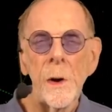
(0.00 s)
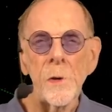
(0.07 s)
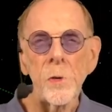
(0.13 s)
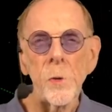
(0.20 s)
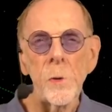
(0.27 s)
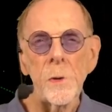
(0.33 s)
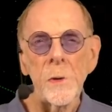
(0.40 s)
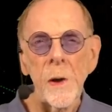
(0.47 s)
A
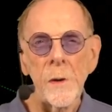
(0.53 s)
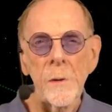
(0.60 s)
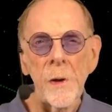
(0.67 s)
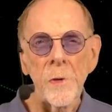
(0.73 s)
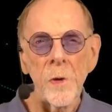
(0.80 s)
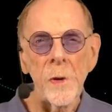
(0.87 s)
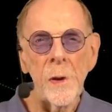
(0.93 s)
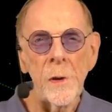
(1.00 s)
short
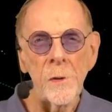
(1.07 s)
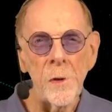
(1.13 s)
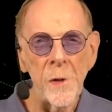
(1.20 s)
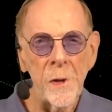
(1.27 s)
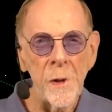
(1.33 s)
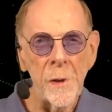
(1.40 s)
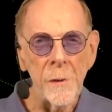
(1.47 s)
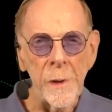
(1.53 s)
digression
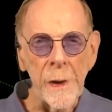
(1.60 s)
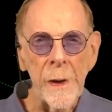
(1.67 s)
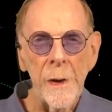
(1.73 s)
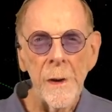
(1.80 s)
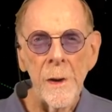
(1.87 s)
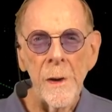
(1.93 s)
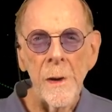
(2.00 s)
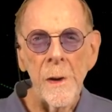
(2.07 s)
into theory.
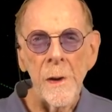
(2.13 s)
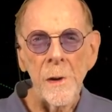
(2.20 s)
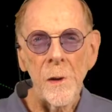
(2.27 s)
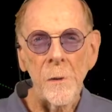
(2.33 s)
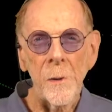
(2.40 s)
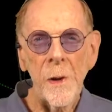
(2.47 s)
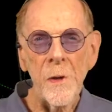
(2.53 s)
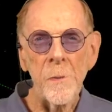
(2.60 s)

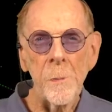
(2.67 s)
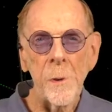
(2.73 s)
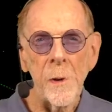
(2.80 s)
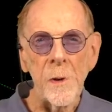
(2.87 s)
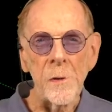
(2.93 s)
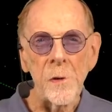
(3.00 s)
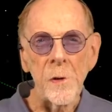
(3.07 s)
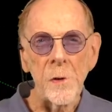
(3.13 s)
Lagrange
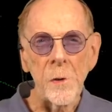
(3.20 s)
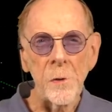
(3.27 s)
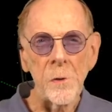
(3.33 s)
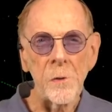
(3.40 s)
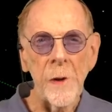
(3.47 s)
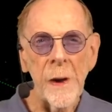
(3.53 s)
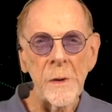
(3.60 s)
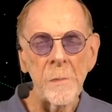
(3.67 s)
points
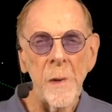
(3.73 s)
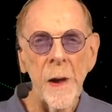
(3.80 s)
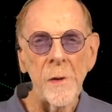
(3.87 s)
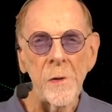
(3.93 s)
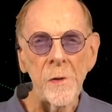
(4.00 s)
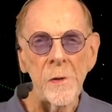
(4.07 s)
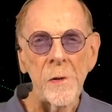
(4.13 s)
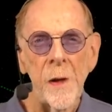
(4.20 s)
don't attract
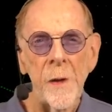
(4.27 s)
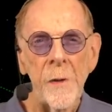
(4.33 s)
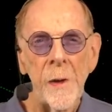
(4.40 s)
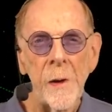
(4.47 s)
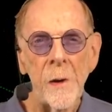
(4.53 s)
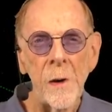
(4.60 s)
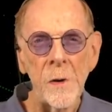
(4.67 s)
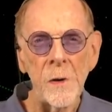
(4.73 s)
masses.
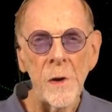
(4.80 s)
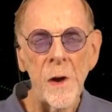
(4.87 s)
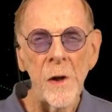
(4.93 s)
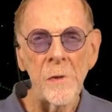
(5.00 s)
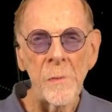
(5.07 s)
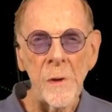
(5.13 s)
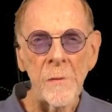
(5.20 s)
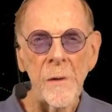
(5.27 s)
They aren't
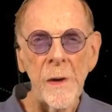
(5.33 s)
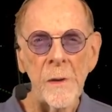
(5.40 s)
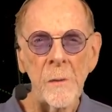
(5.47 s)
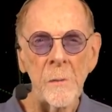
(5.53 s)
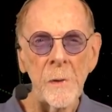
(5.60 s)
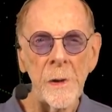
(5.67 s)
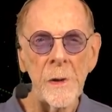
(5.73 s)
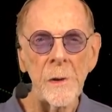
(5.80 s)
cosmic
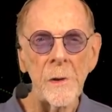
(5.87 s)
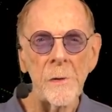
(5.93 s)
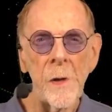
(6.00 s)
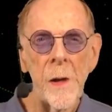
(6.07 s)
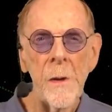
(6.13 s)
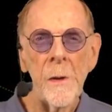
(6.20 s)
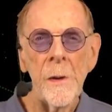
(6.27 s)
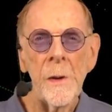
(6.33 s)
vacuum
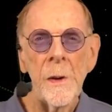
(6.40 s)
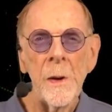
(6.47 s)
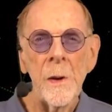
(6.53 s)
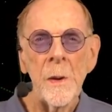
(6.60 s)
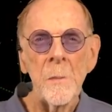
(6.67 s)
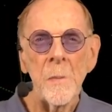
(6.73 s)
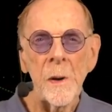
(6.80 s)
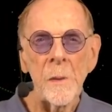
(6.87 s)
cleaners.
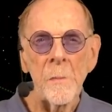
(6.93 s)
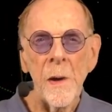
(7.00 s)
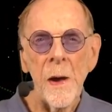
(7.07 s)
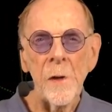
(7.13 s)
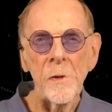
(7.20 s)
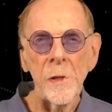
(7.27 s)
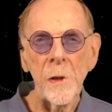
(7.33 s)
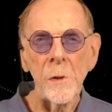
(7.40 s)
But a
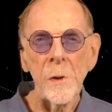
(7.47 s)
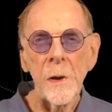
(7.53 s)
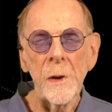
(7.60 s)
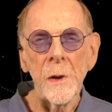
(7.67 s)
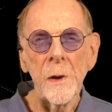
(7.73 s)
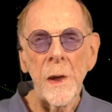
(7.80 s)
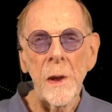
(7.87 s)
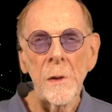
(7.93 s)
mass
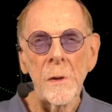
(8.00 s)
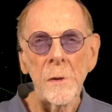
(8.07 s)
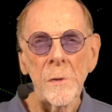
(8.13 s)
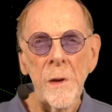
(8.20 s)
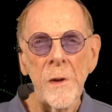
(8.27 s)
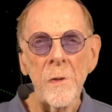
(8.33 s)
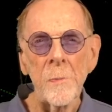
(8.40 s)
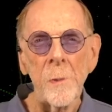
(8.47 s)
located at a
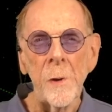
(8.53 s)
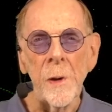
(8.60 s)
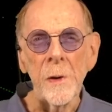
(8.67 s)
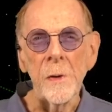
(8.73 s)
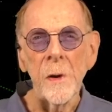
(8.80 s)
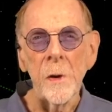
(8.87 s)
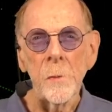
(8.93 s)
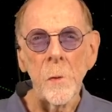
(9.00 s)
Lagrange
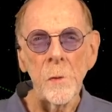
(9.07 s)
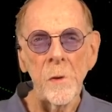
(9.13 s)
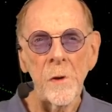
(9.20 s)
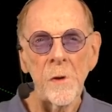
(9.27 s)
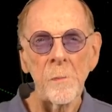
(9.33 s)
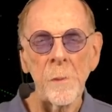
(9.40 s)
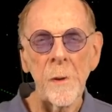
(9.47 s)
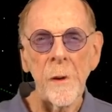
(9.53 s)
point won't
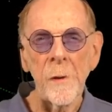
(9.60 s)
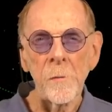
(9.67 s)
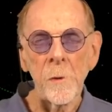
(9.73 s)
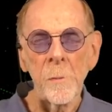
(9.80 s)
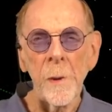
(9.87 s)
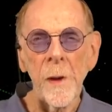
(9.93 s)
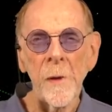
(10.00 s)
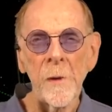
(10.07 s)

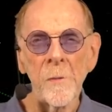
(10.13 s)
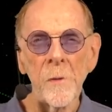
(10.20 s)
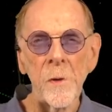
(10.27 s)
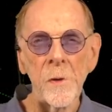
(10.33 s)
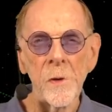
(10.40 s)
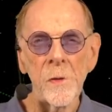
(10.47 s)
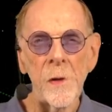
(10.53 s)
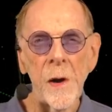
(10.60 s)
experience repelling
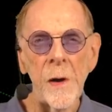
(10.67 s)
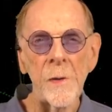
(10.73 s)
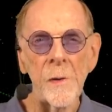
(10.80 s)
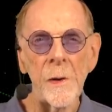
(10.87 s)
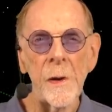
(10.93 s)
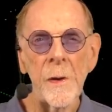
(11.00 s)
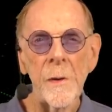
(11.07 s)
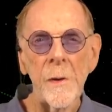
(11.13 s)
forces
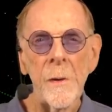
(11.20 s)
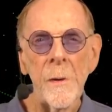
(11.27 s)
either.